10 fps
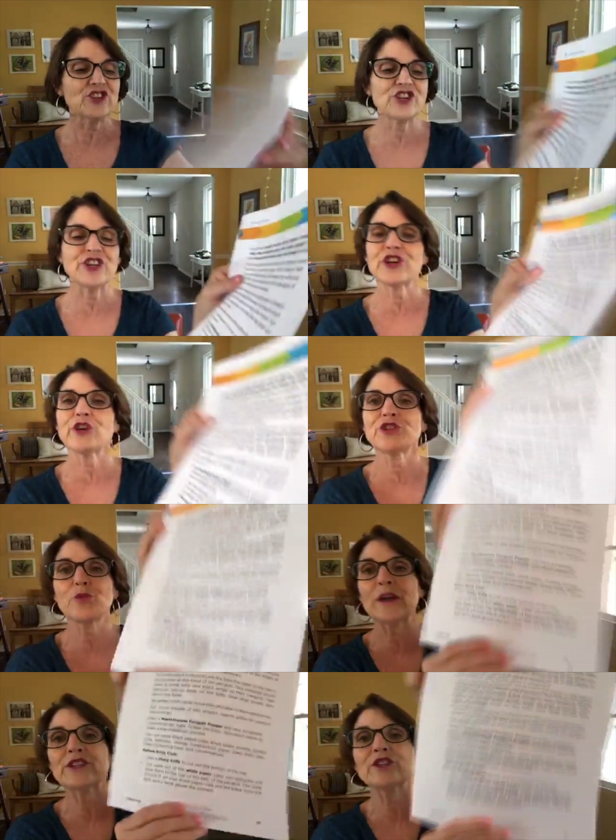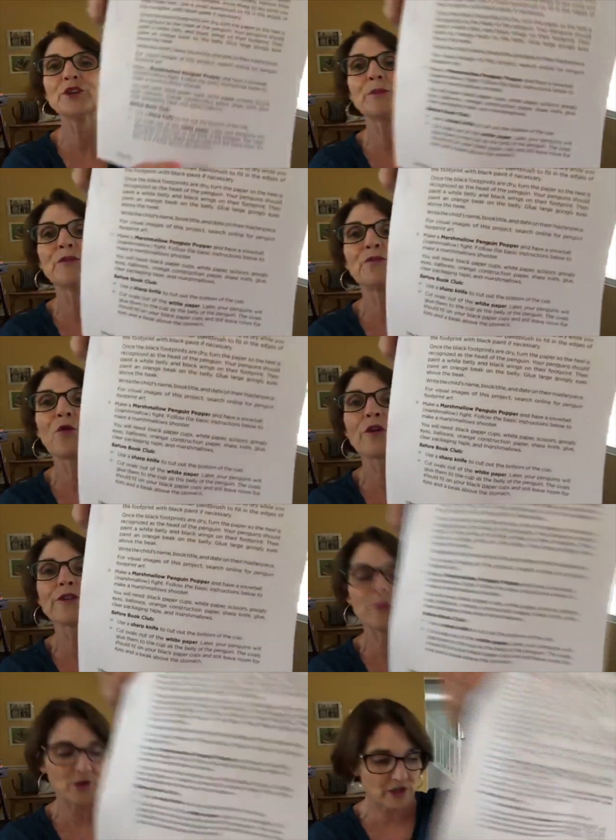she shows you what to do before
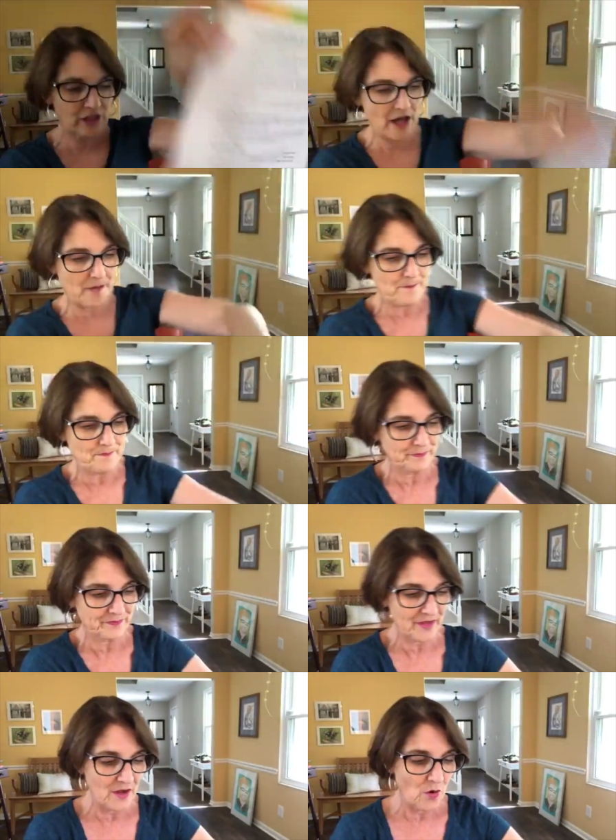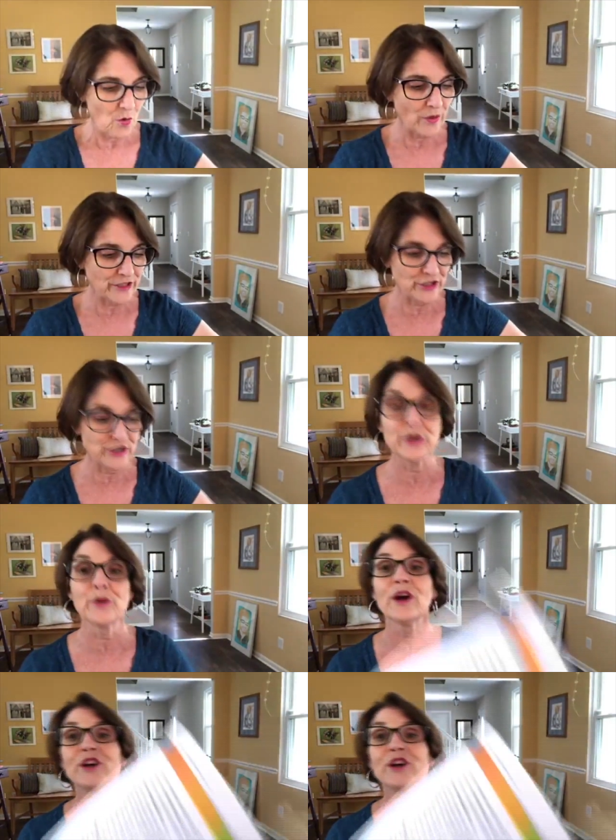the book club, what to do